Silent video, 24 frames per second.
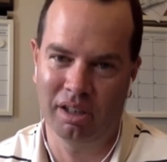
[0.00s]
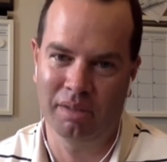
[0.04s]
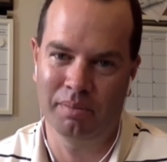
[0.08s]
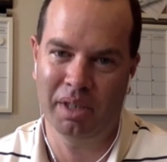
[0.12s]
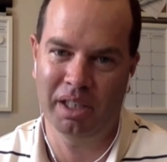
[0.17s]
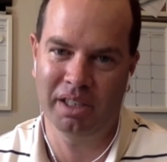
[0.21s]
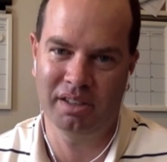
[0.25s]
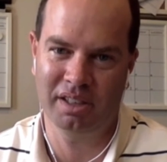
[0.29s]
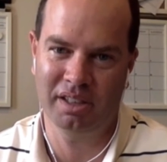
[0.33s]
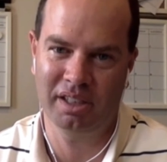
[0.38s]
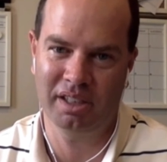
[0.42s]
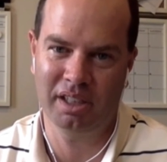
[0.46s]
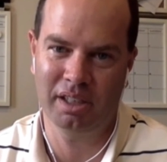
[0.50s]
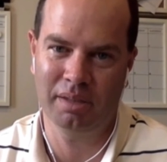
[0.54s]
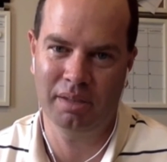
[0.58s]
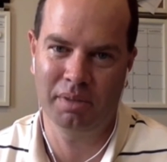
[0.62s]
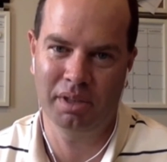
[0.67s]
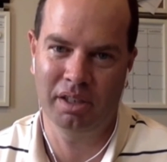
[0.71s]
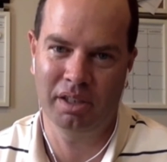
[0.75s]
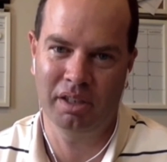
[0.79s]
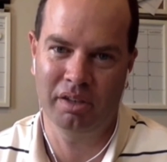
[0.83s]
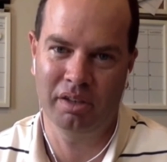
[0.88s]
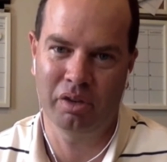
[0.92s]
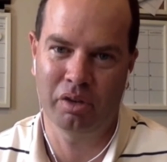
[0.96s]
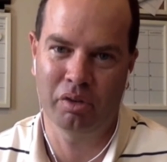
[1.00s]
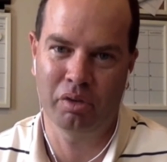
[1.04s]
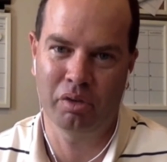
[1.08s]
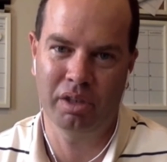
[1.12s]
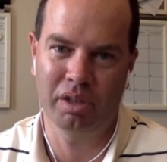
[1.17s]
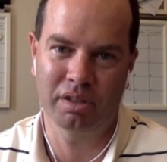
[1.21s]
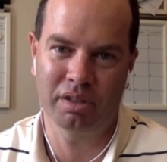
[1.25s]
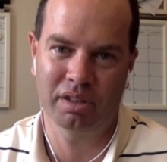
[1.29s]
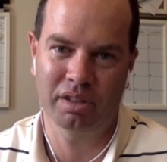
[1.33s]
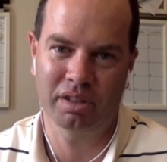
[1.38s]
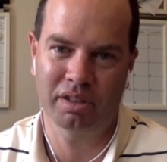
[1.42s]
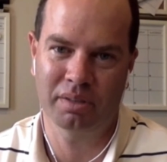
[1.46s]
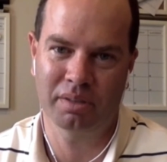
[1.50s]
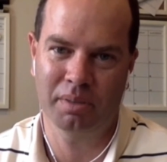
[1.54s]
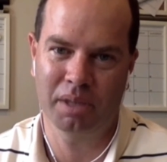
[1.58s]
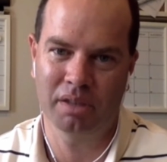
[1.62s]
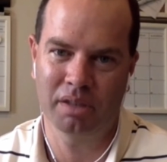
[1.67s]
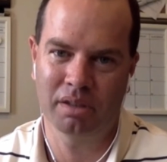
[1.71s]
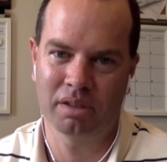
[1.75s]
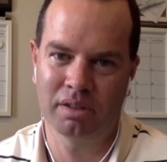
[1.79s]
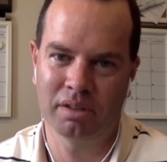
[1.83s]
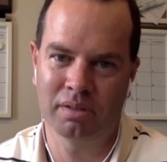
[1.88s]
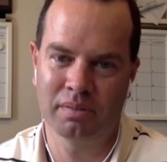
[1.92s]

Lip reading: on my team in 3 to 6 months.